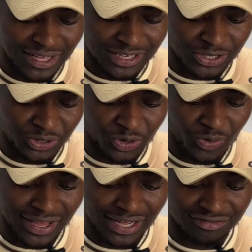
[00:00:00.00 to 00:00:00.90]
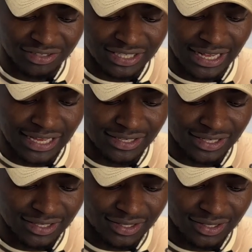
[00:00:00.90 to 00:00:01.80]
So go ahead and resize
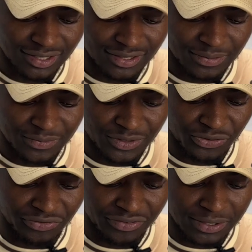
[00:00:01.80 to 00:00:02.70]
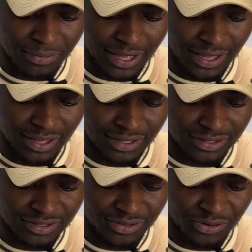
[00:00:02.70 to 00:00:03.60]
it to fit my
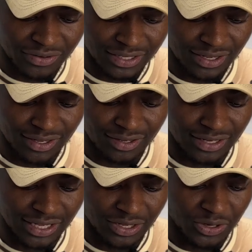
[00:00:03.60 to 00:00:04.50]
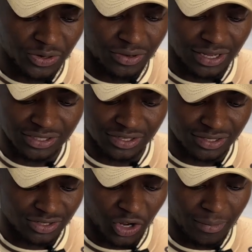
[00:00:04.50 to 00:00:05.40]
hand over there. There you go, and
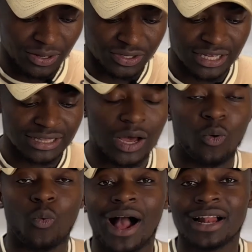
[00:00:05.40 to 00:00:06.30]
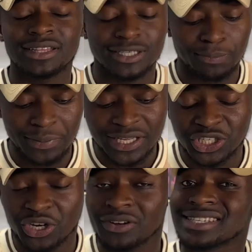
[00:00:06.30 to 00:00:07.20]
just come out. Now, while this
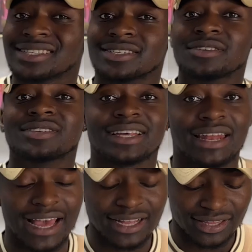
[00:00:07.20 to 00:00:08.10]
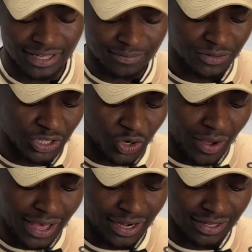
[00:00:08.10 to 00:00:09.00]
picture is still selected, go
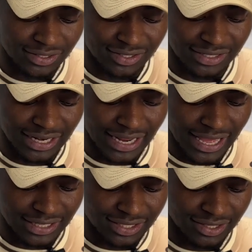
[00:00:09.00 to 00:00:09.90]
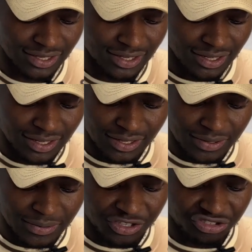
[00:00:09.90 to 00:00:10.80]
ahead and select
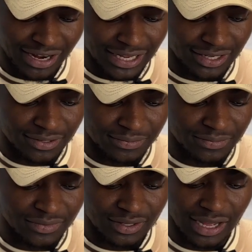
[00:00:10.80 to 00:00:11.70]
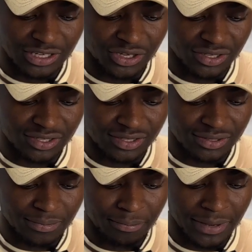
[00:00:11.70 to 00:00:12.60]
tracking and just
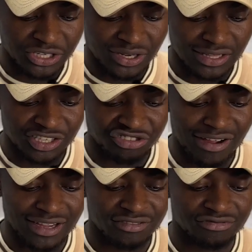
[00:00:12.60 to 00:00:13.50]
make sure that the tracking